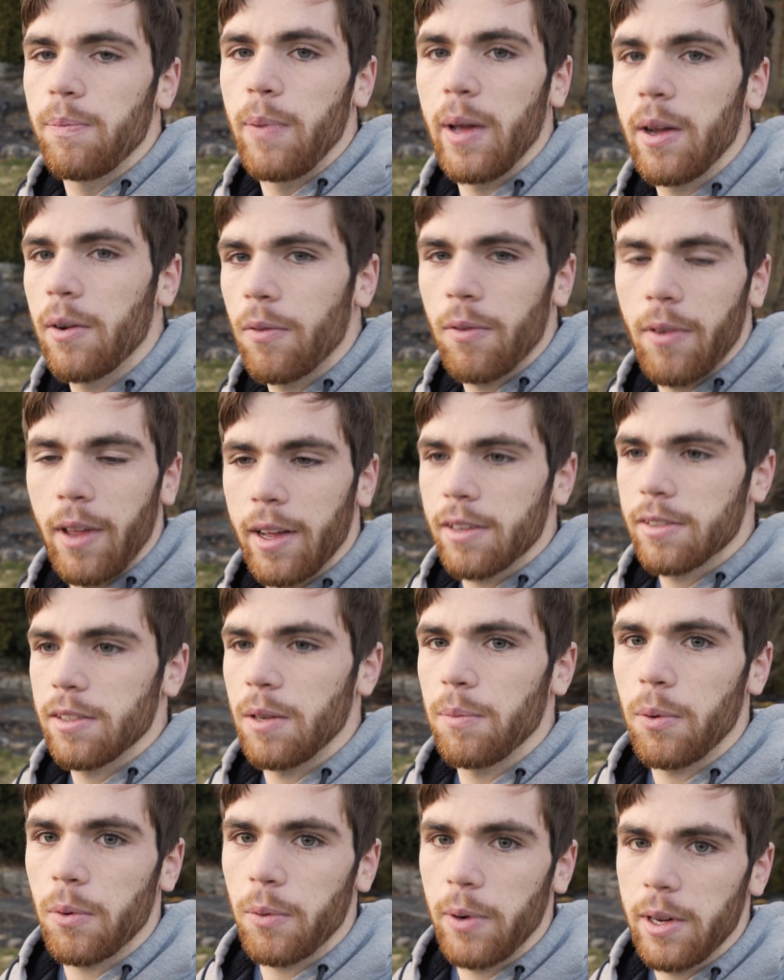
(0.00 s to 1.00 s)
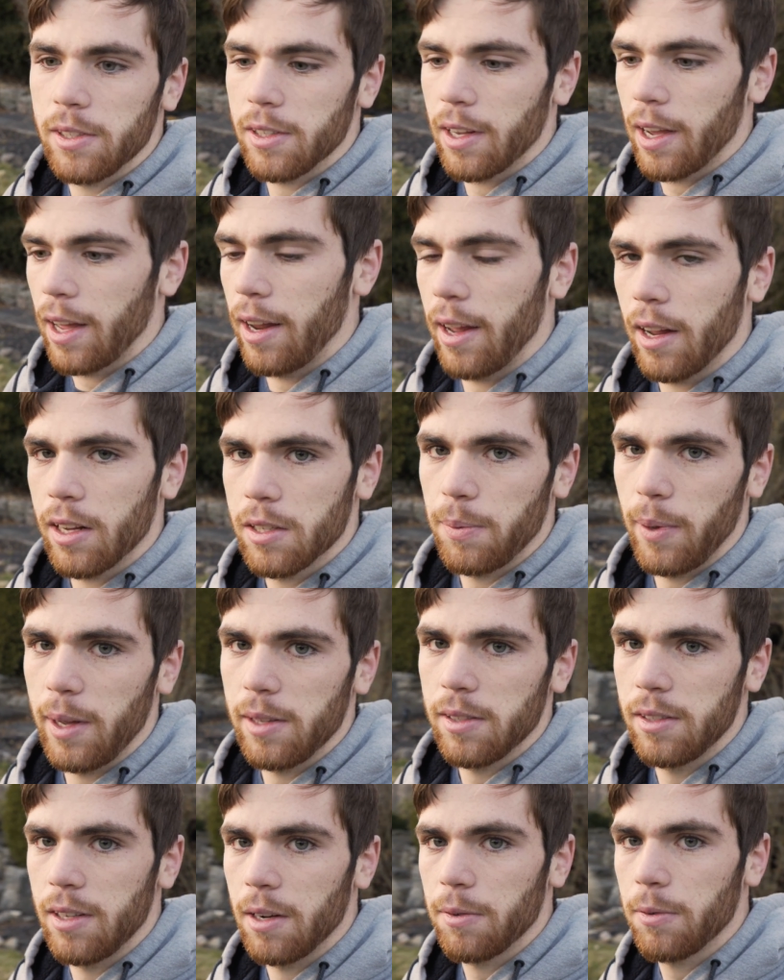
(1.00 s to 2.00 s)
big like simple reason kind of
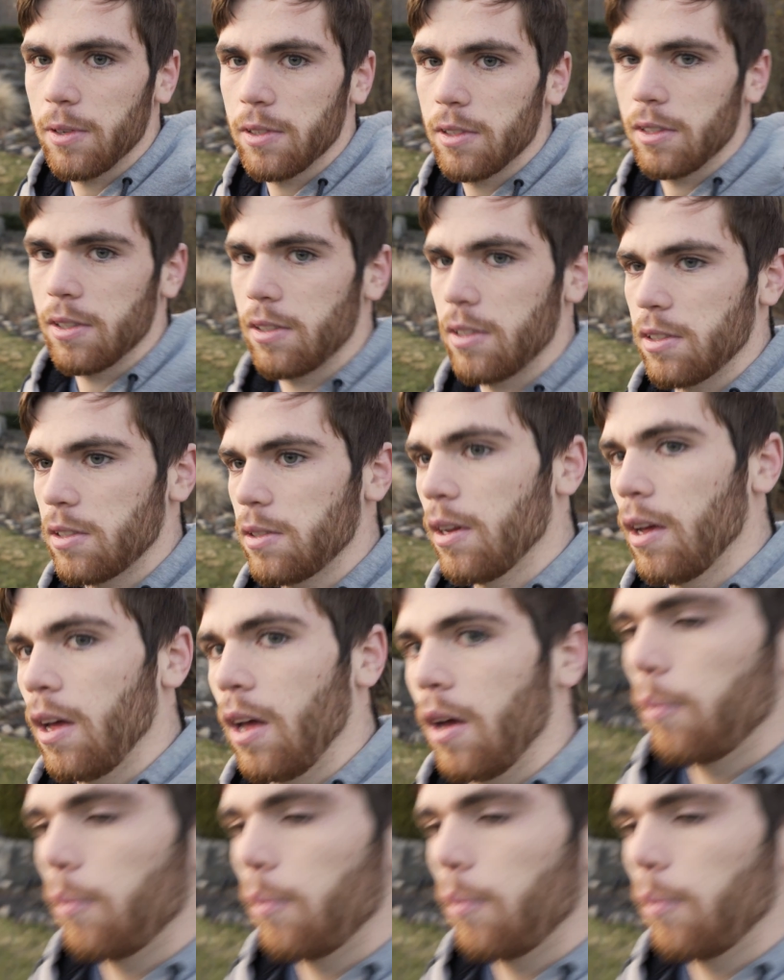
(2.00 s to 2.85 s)
explains the difference is just